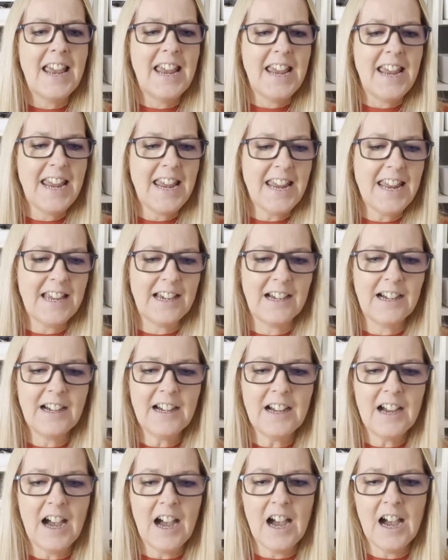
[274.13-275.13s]

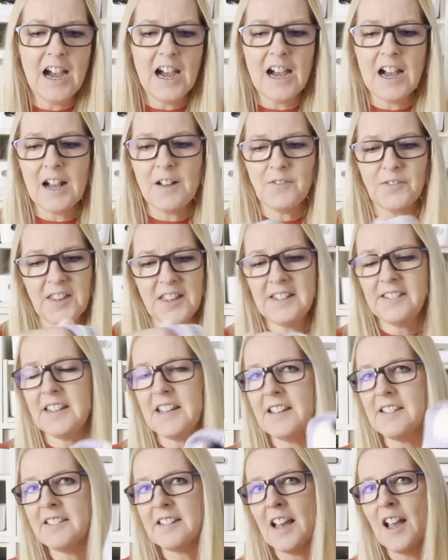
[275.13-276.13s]
here, uh, this
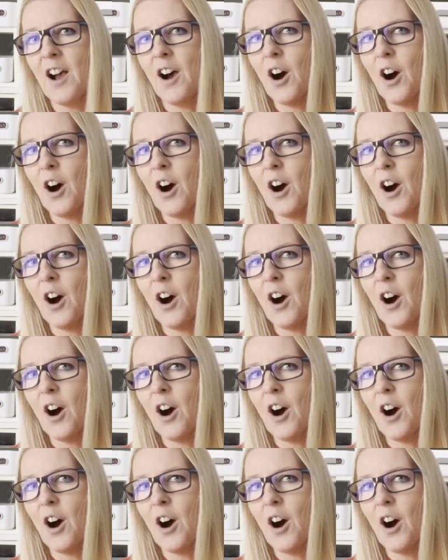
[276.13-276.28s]
is,